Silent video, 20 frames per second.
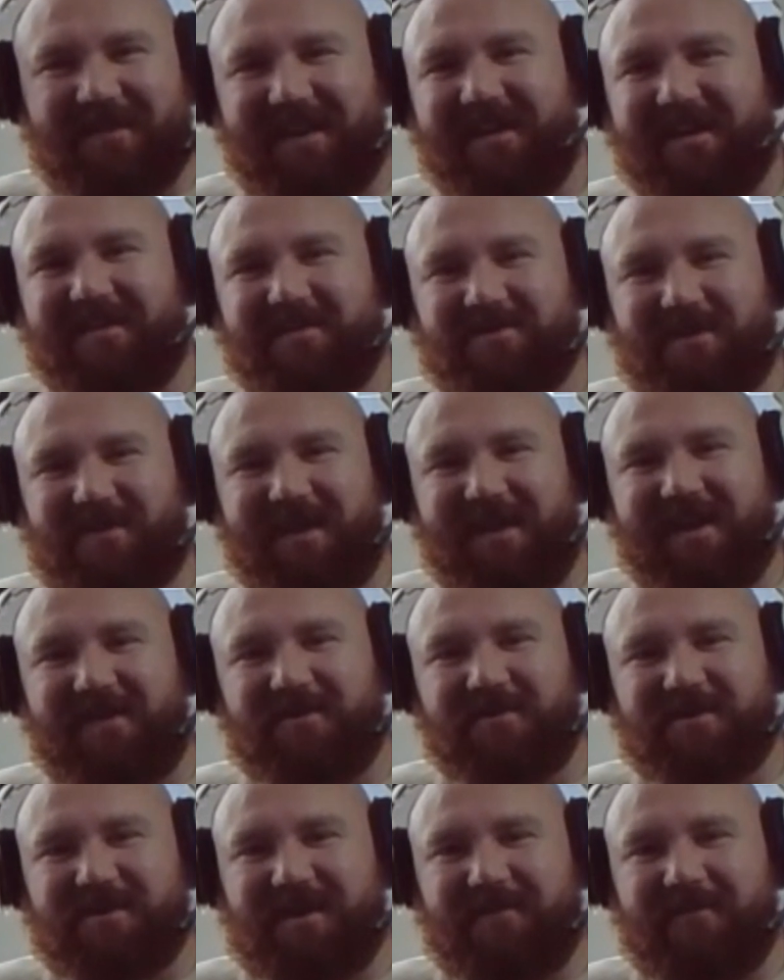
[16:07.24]
to the English
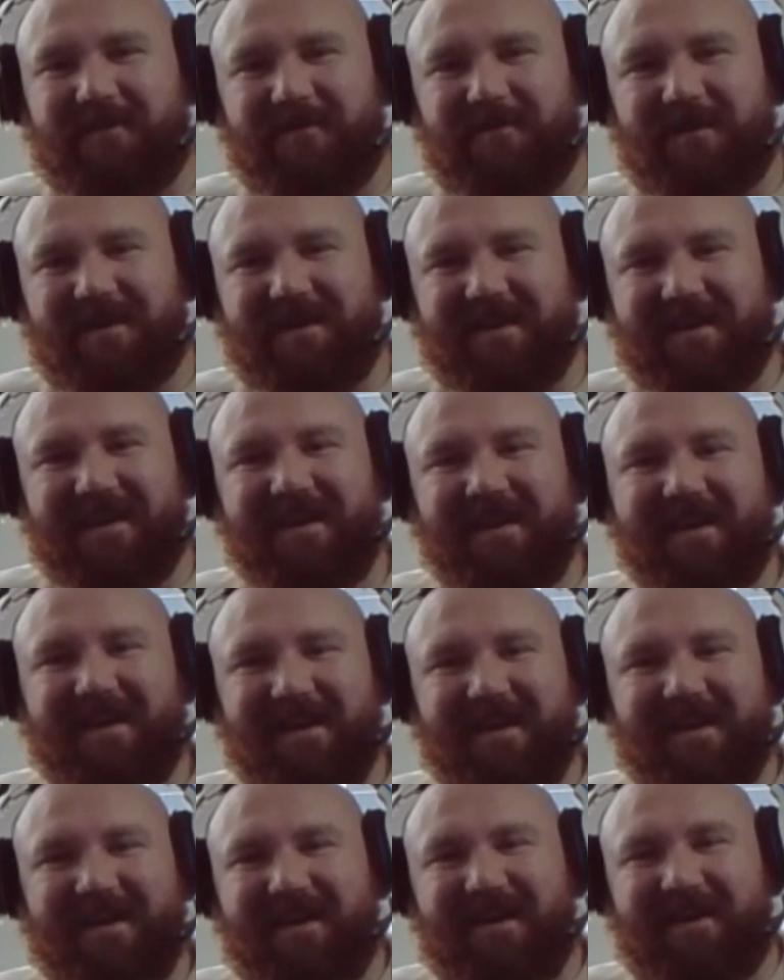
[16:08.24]
language community.
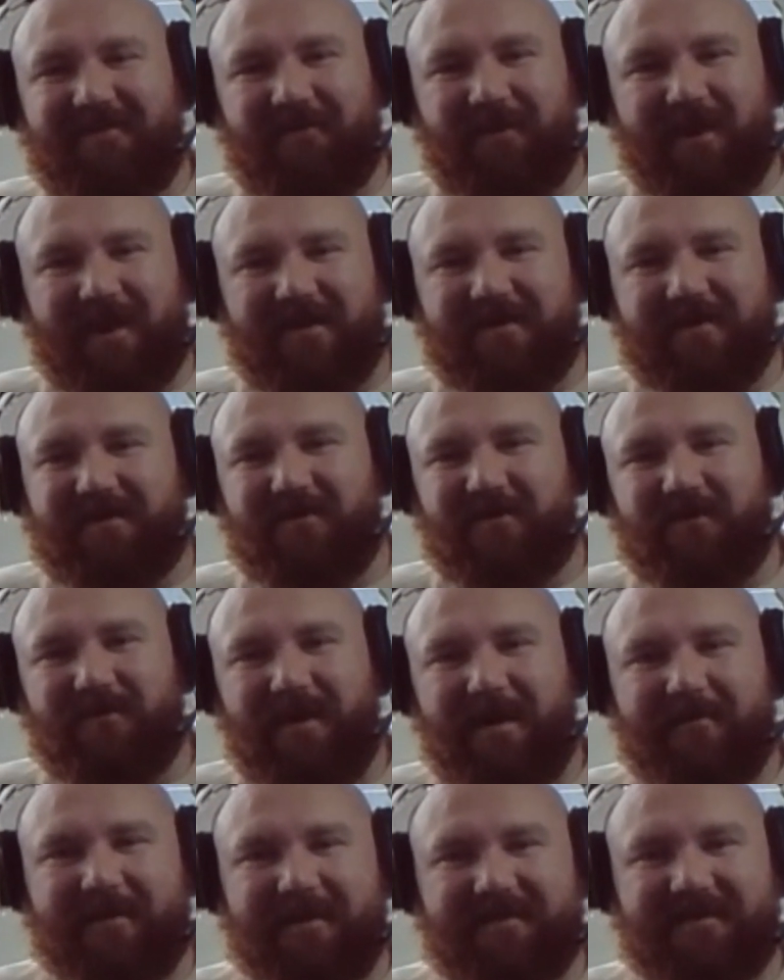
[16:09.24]
If we could do
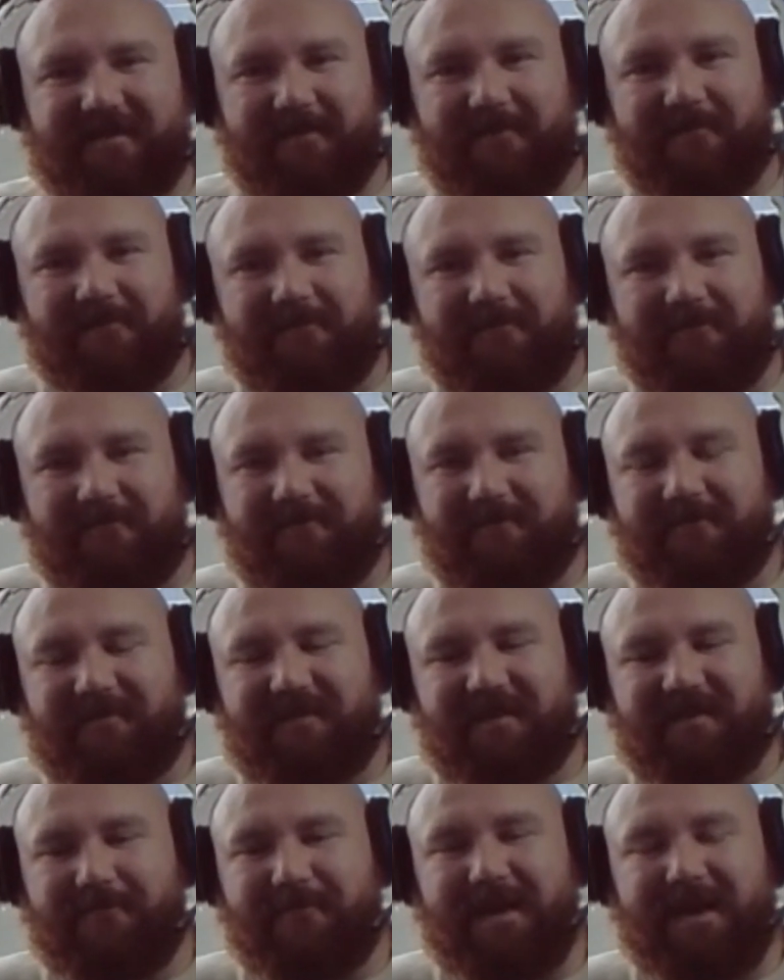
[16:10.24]
maybe some
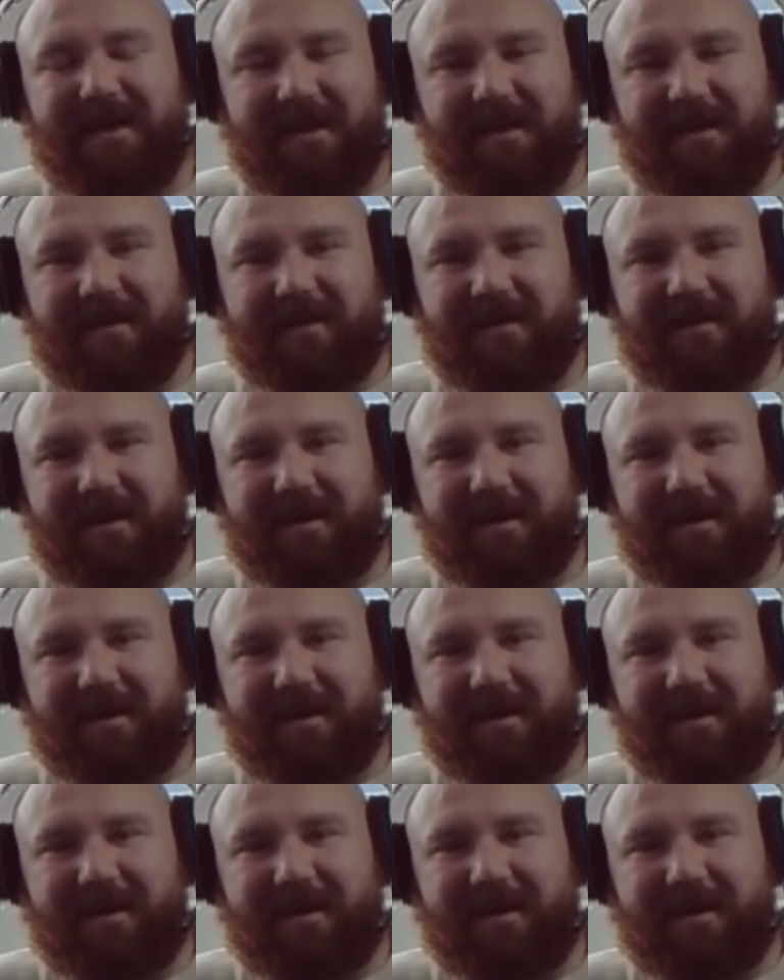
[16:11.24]
media